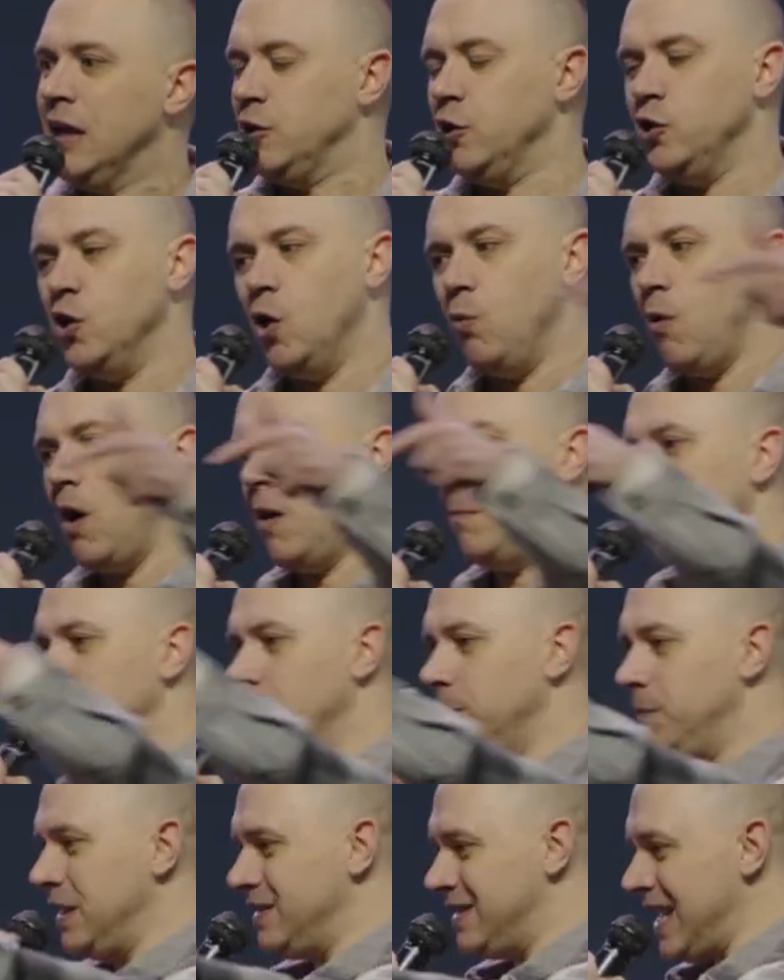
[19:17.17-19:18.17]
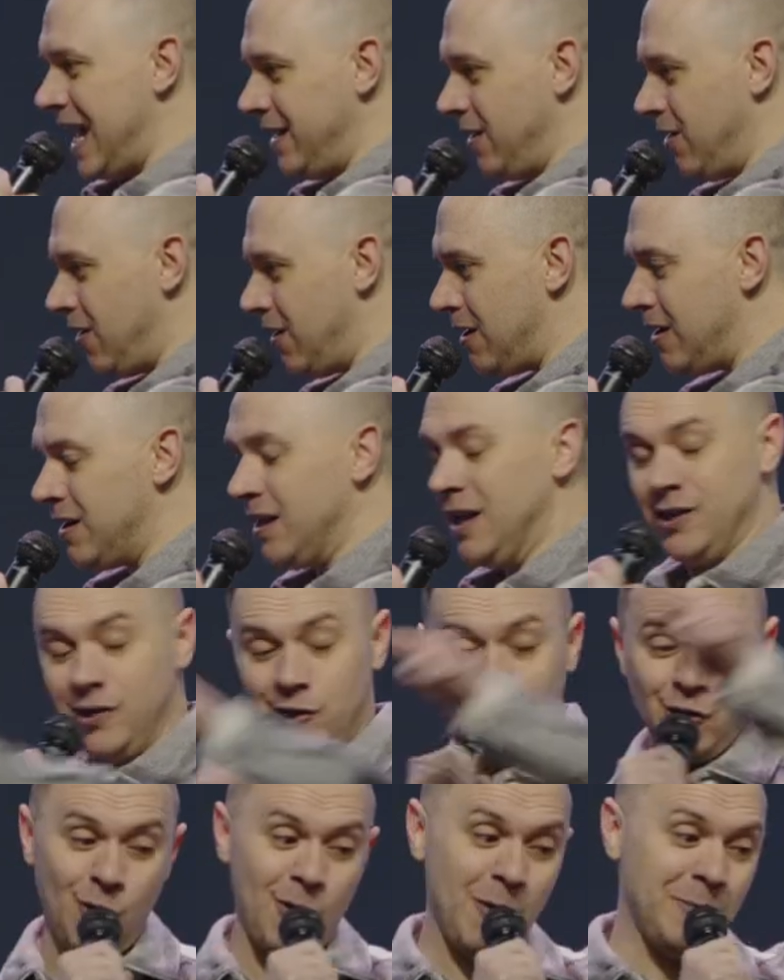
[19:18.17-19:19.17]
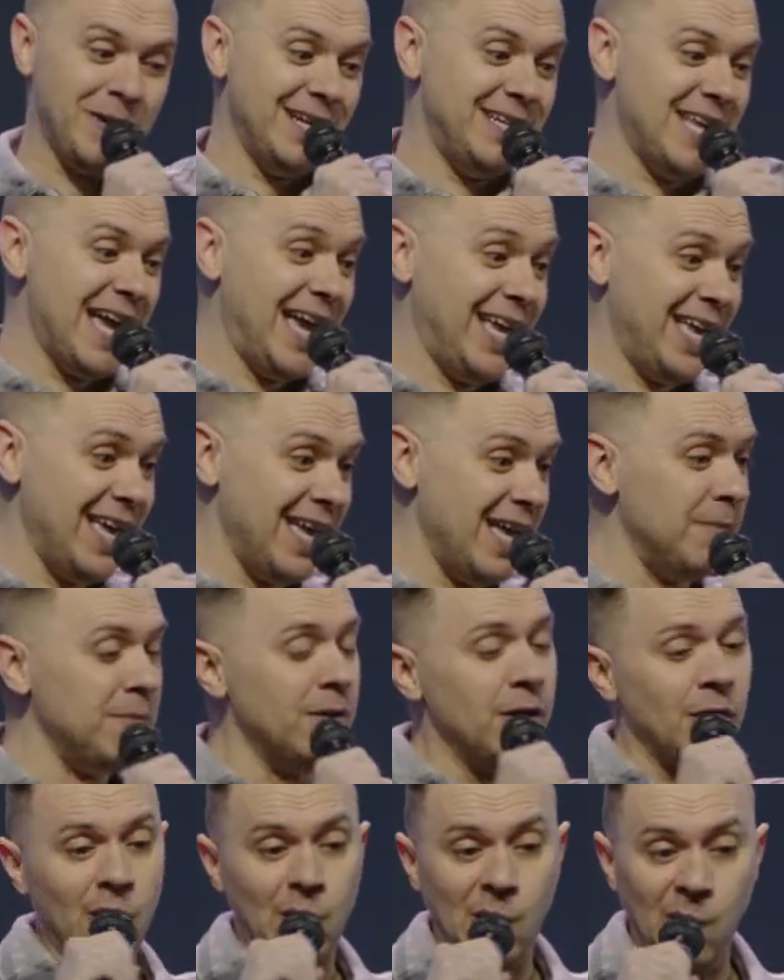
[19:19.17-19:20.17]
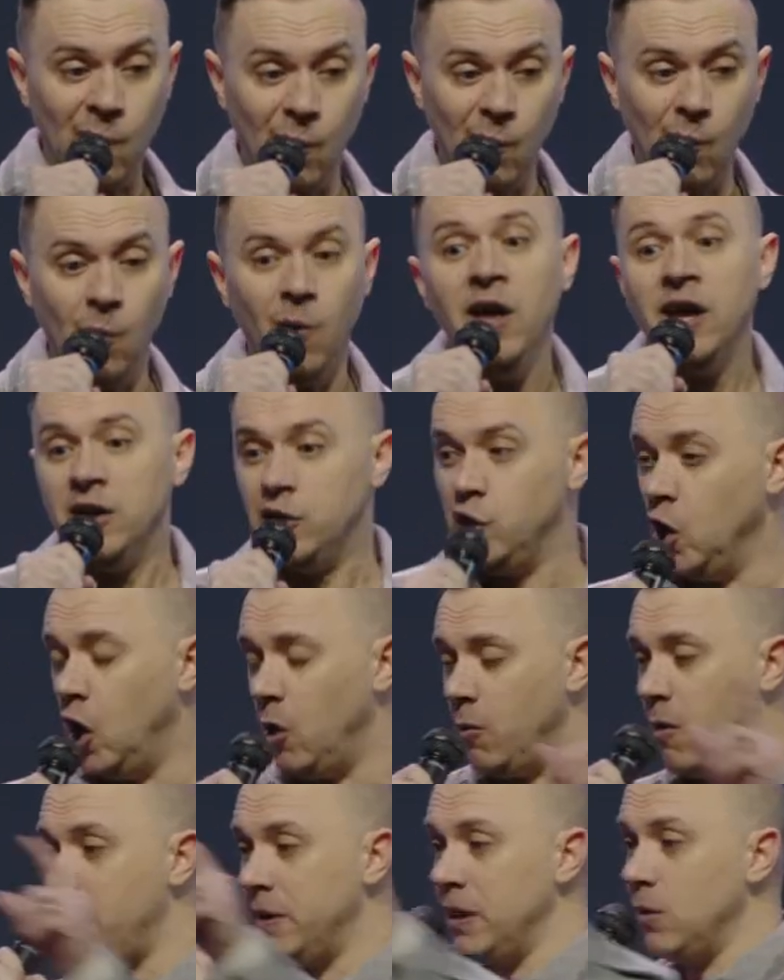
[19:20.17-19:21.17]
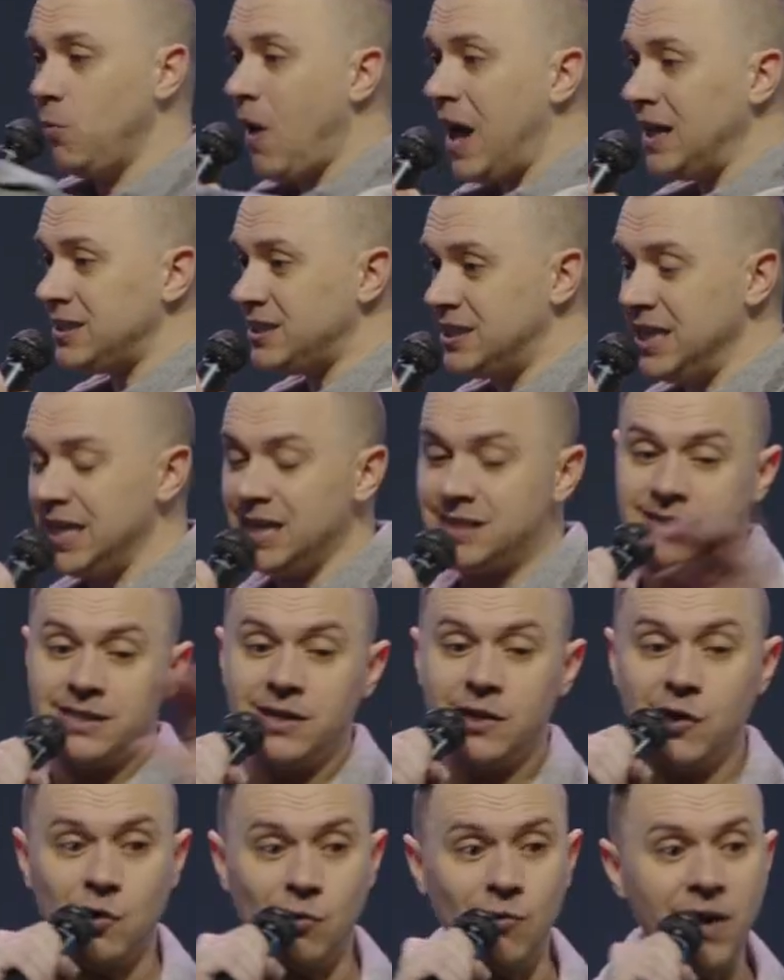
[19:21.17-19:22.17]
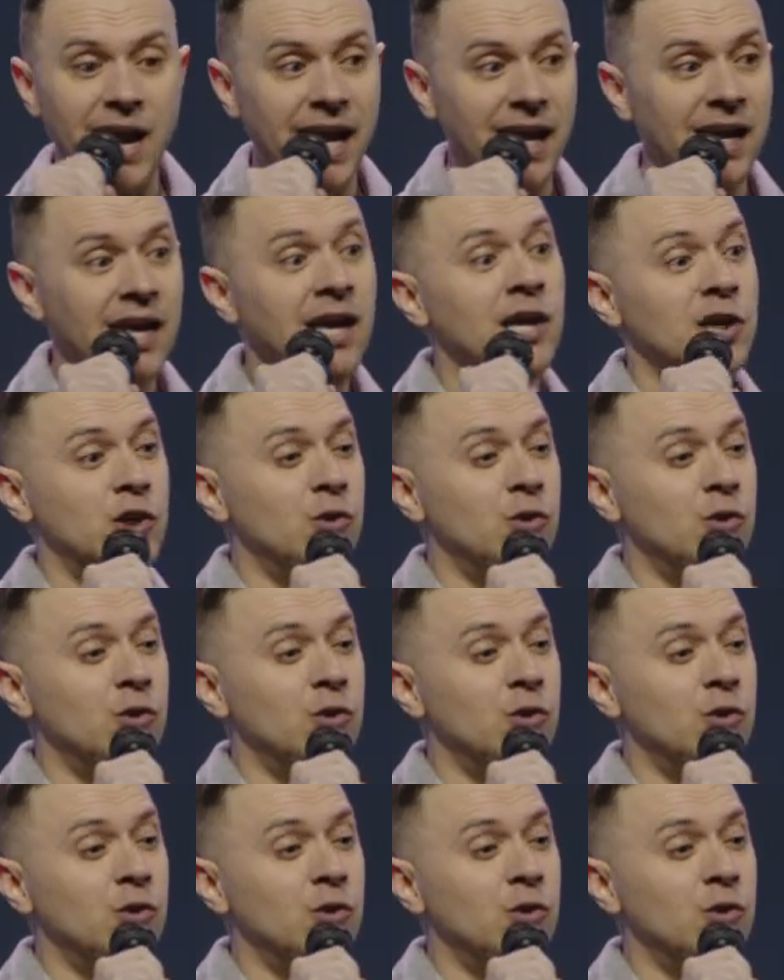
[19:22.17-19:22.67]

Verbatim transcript: You don't want me to be dating her, you don't want me to date him, cool. You don't want me to watch this? Great.